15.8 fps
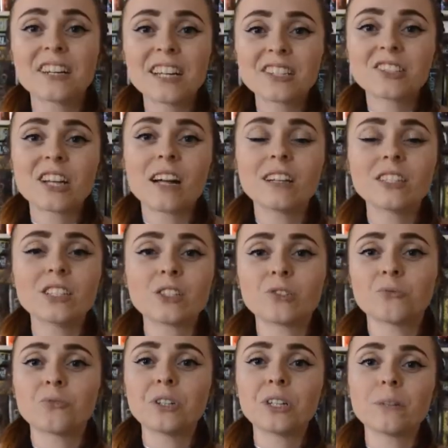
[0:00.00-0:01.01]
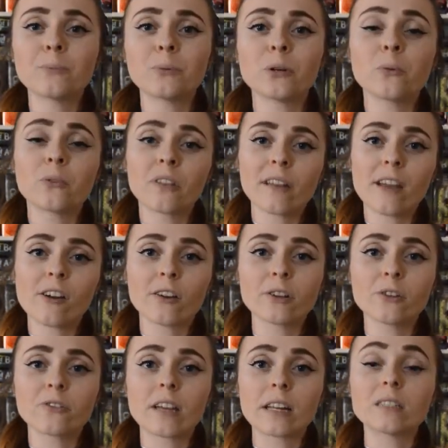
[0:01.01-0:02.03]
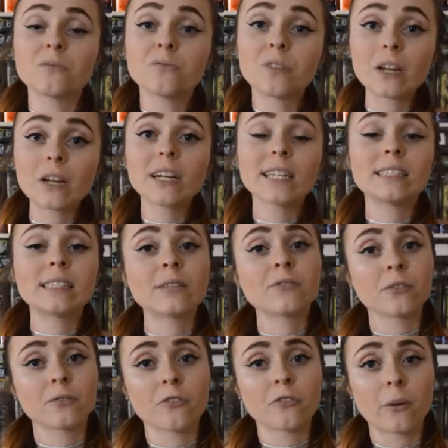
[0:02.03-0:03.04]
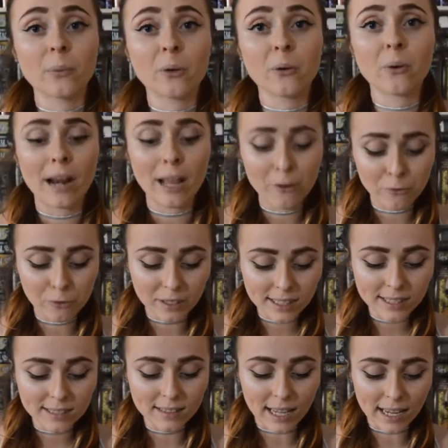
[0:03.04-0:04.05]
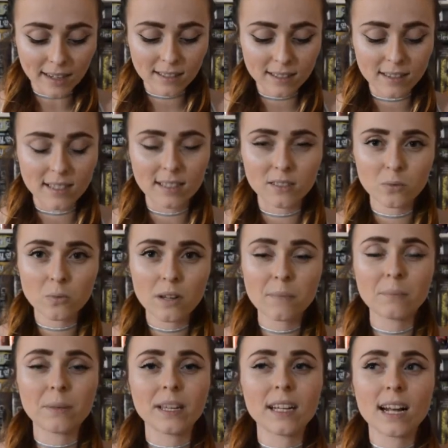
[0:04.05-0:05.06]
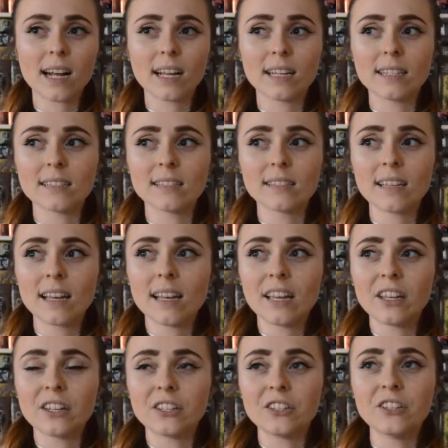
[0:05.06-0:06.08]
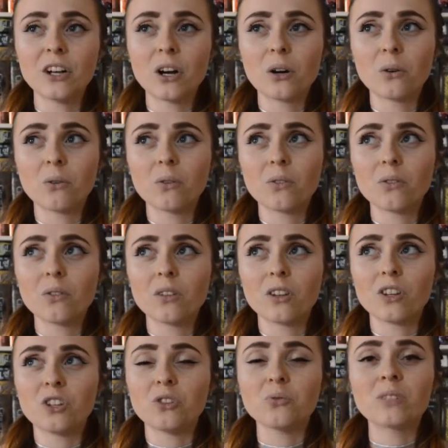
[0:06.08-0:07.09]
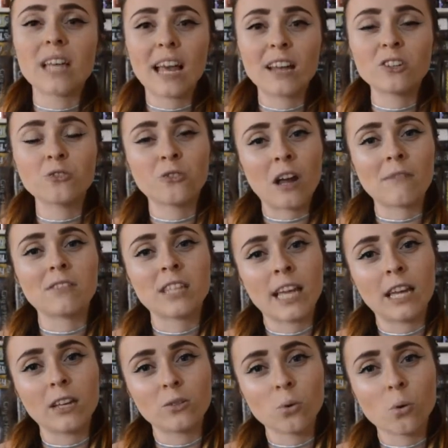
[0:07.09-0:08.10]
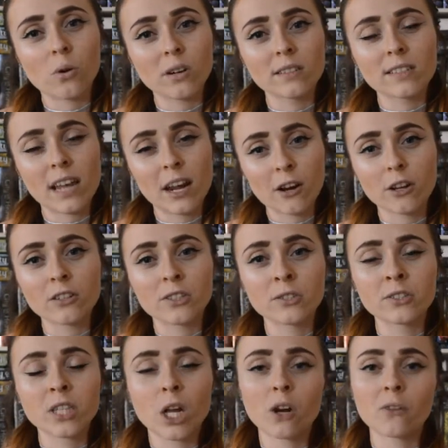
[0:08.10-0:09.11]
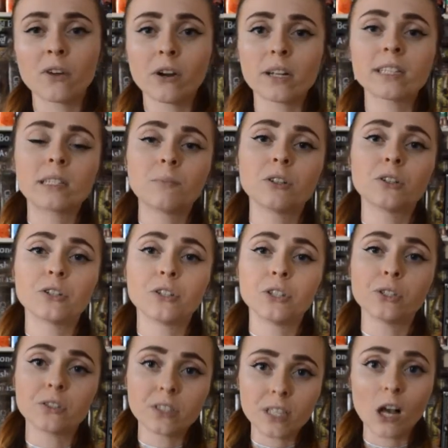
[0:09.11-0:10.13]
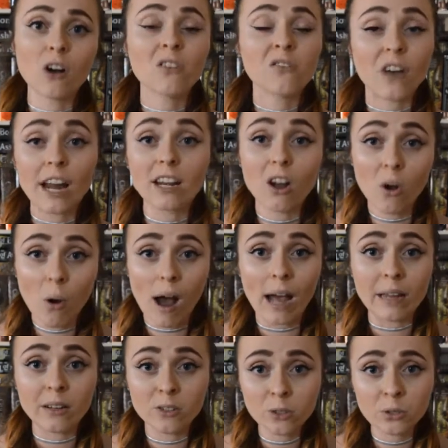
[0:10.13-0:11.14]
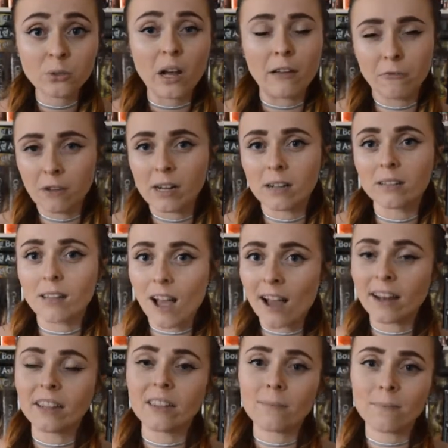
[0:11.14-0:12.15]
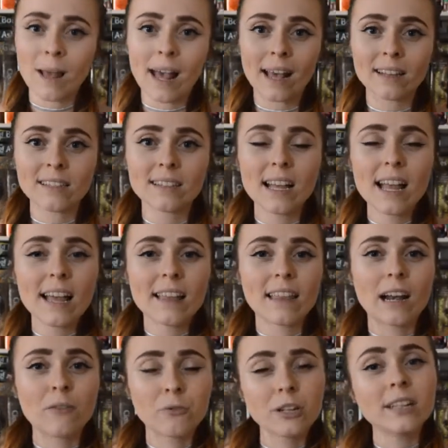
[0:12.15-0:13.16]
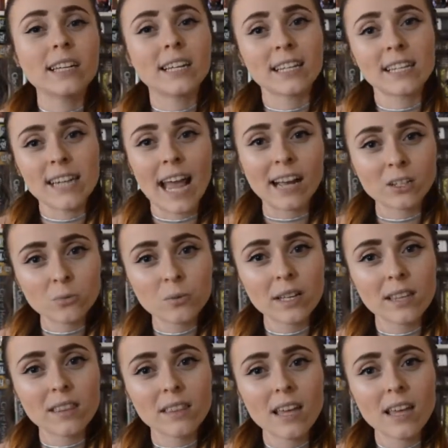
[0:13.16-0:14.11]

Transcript: next challenge is read a book with a character that is very different from you, and I really liked this one because, you know, you tend to gravitate towards characters that are very similar to yourself. I know I do. I've read a lot in the past that I really connect with,